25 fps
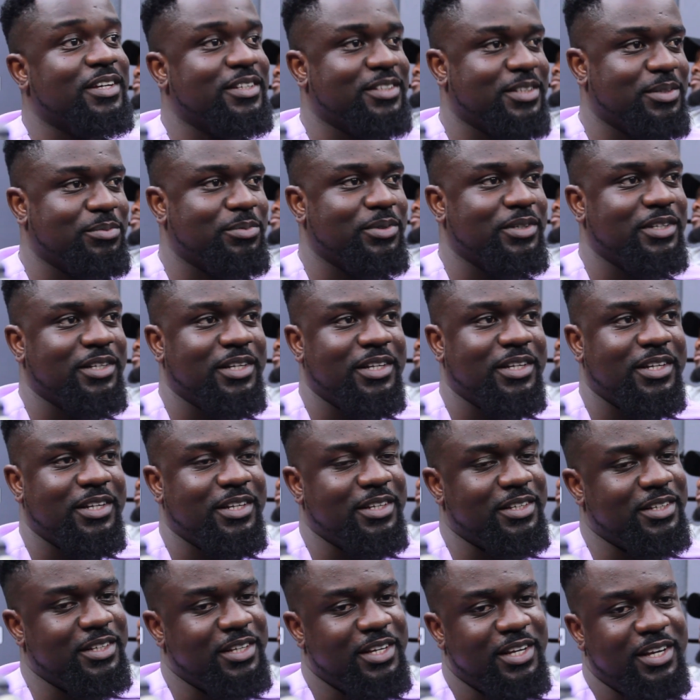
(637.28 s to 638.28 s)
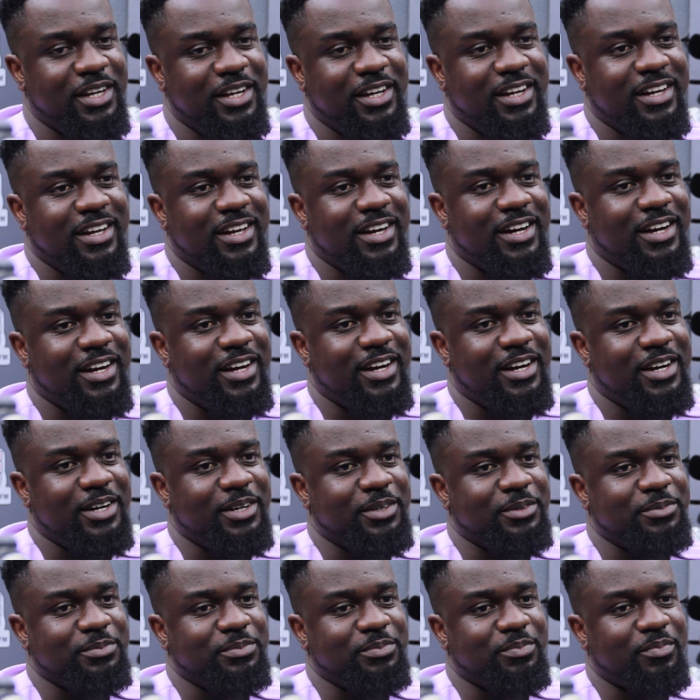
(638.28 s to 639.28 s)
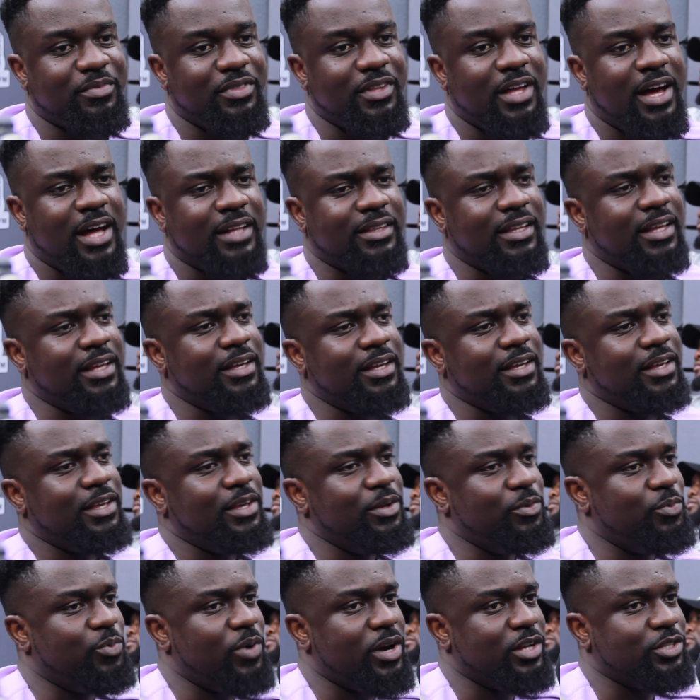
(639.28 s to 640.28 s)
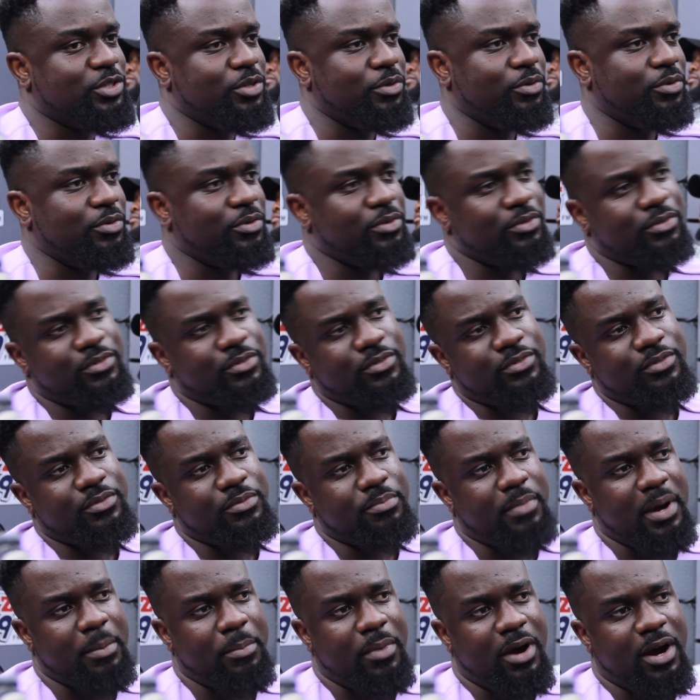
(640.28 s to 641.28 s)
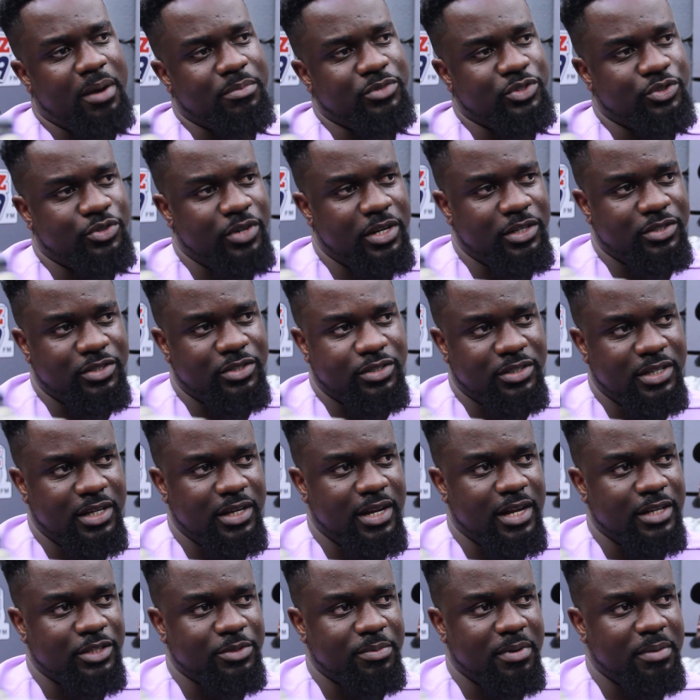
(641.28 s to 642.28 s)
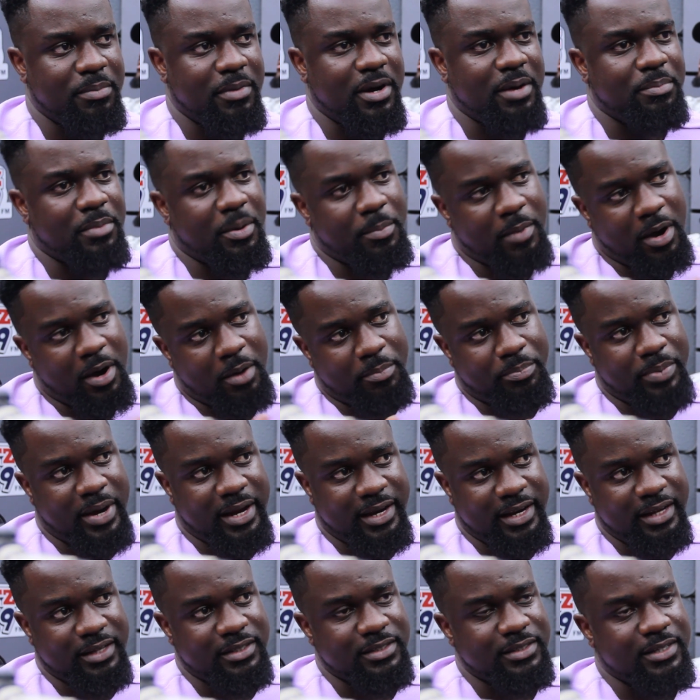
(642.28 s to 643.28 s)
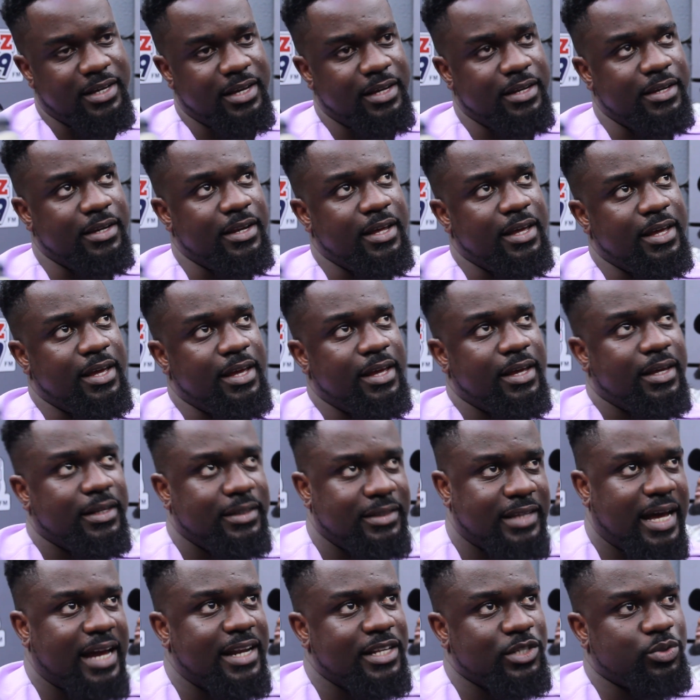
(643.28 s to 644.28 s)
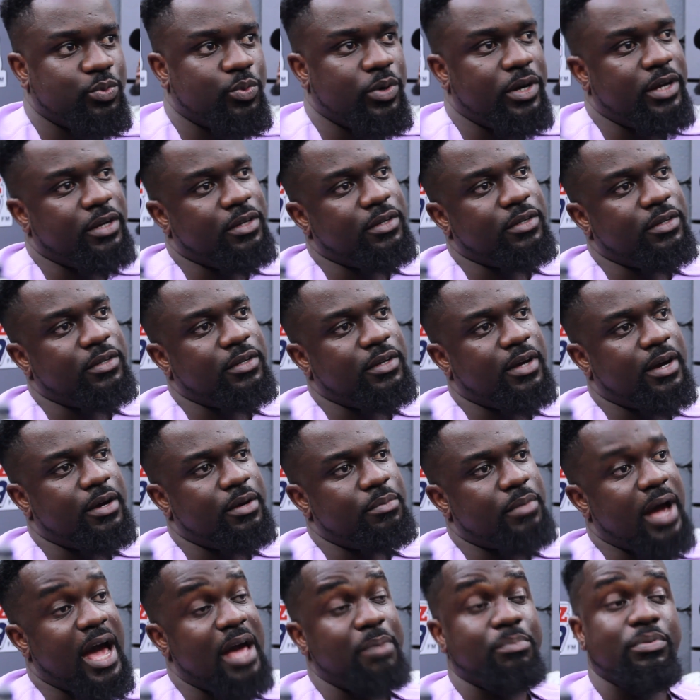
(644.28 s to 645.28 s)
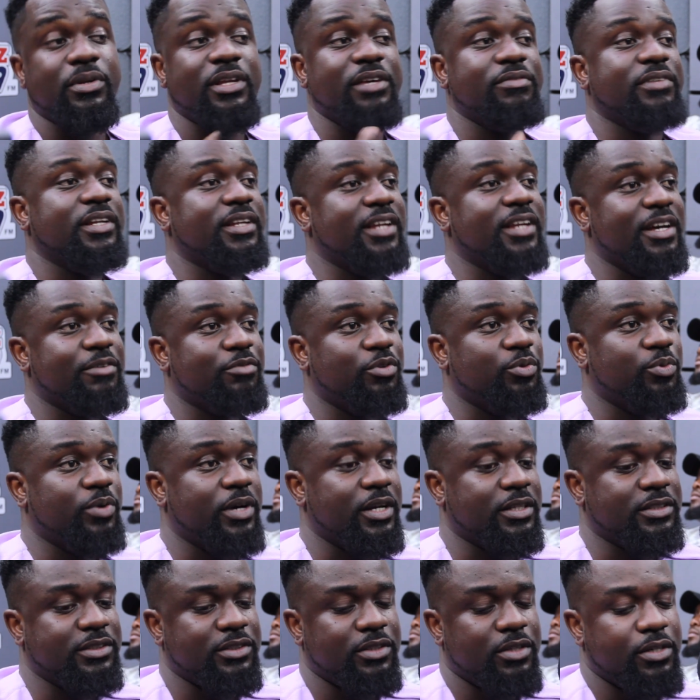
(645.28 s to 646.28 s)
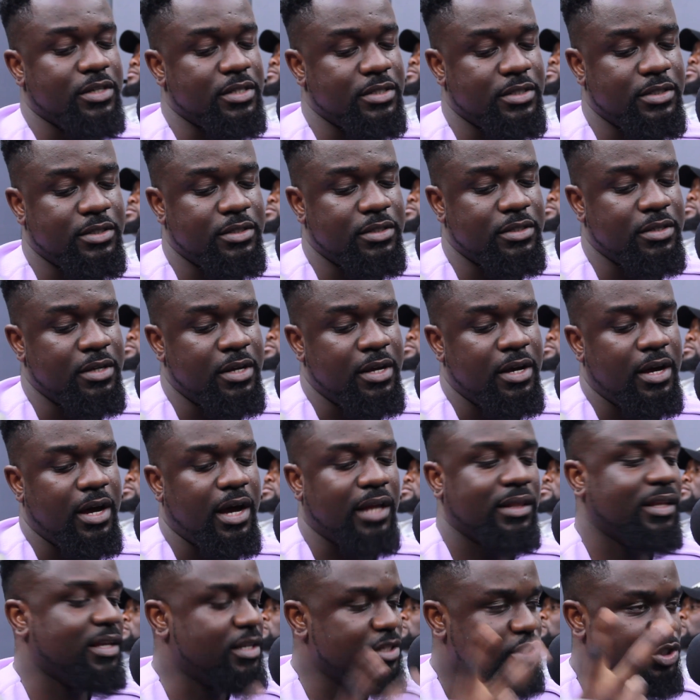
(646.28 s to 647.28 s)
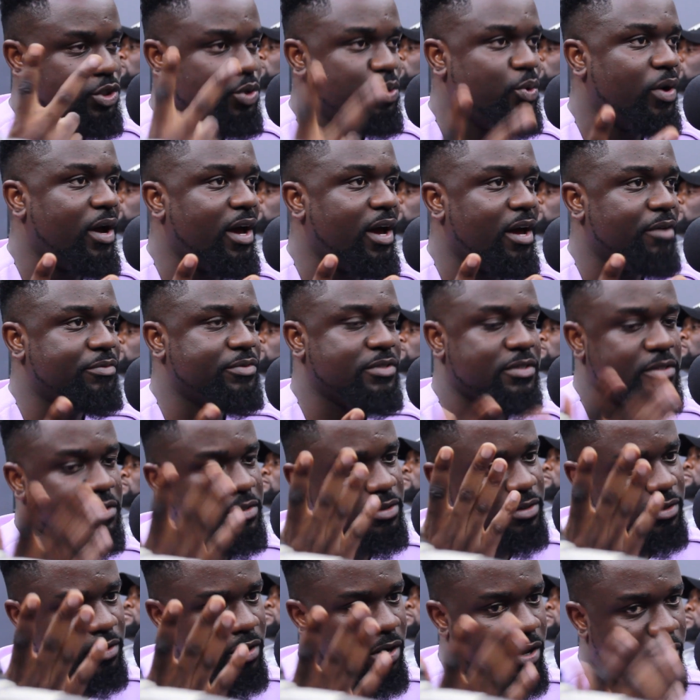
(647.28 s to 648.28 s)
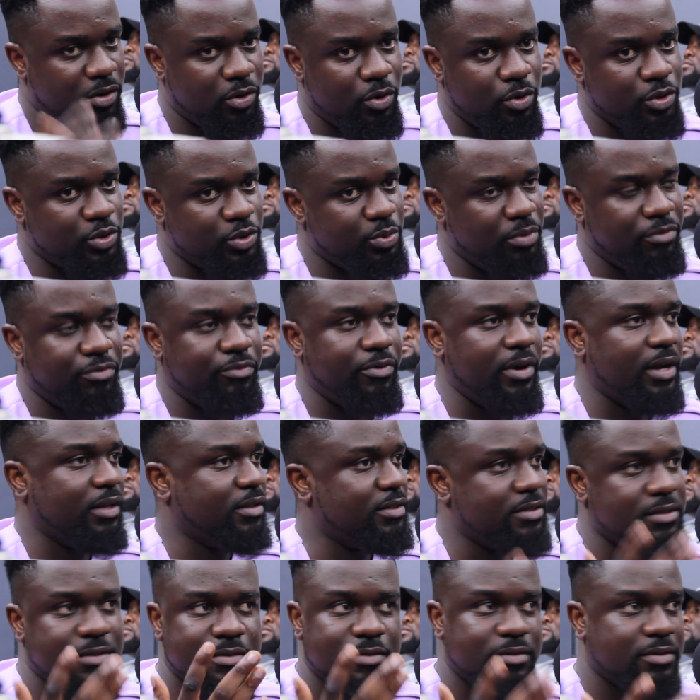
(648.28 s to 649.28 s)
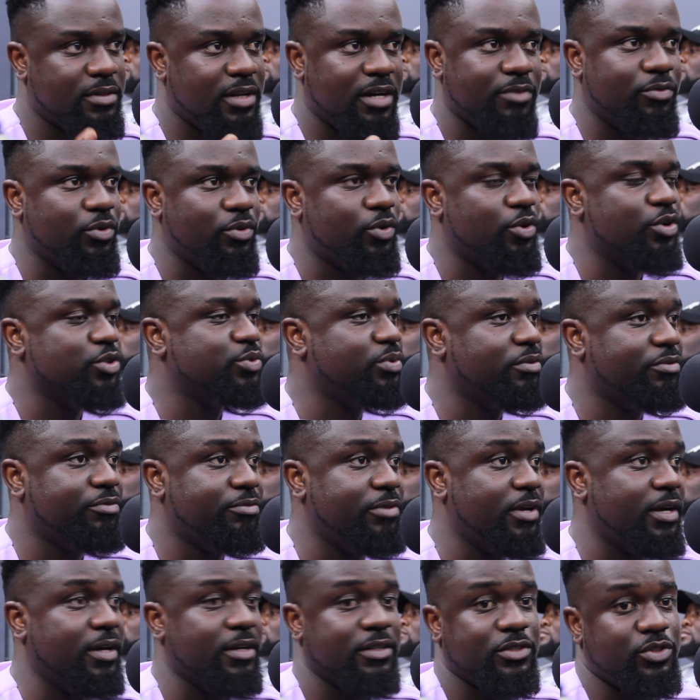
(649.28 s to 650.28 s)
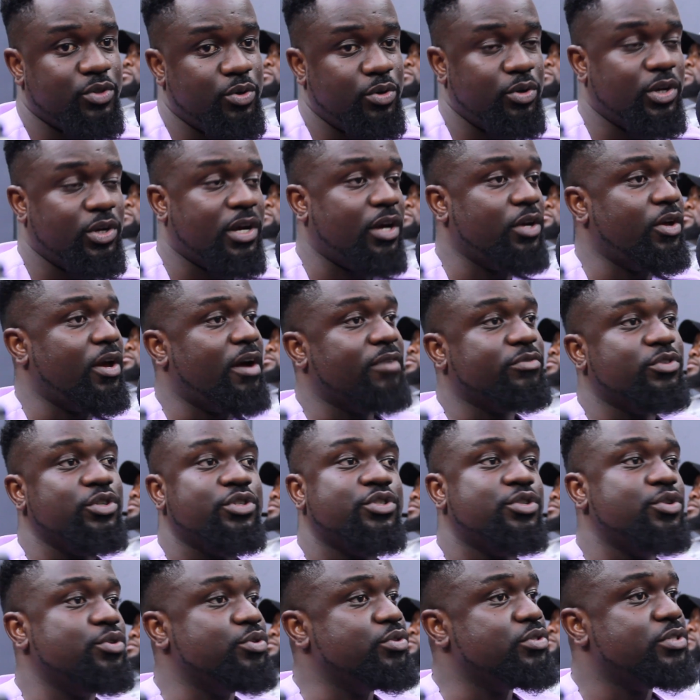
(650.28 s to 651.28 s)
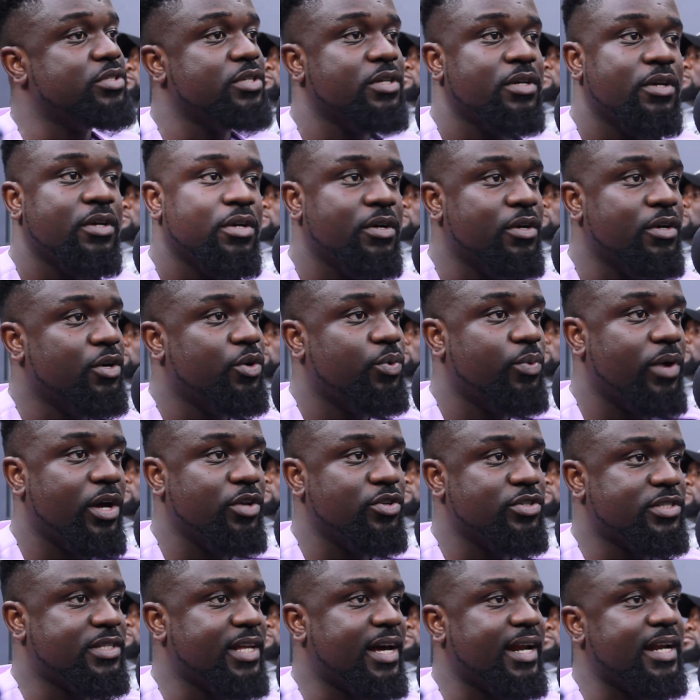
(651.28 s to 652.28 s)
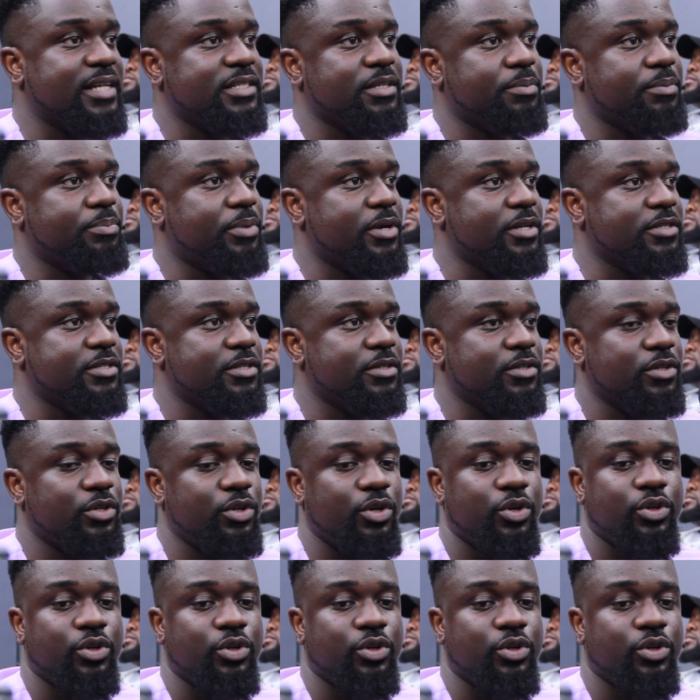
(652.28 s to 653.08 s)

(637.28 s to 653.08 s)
Somebody, and then I think he went to my mom straight to say that to my mom. My mom panicked, and that is when I believe the devil works, because I think it's 2 F's. God goes with faith, devil goes with fear. So you have to choose where you stand as a person.